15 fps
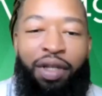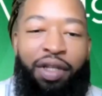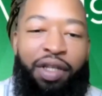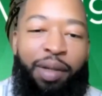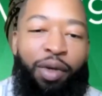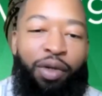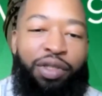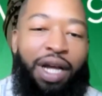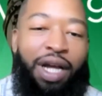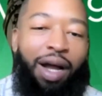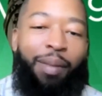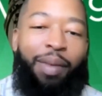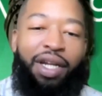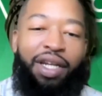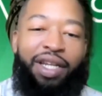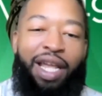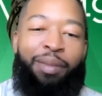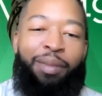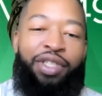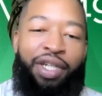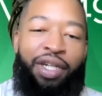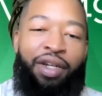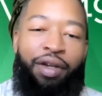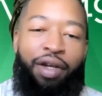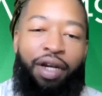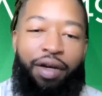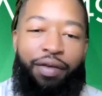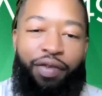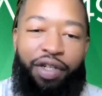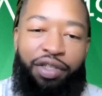of the most common and damaging
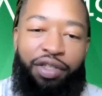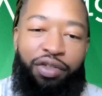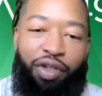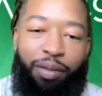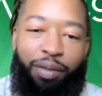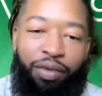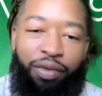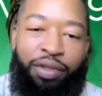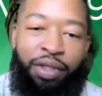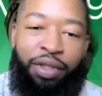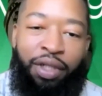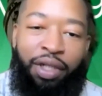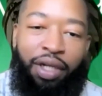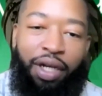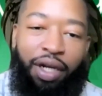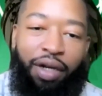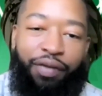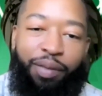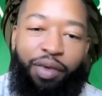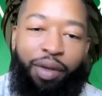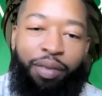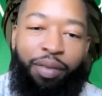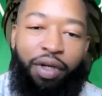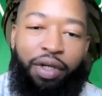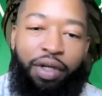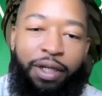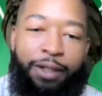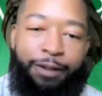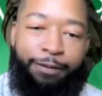friction troubles from your book.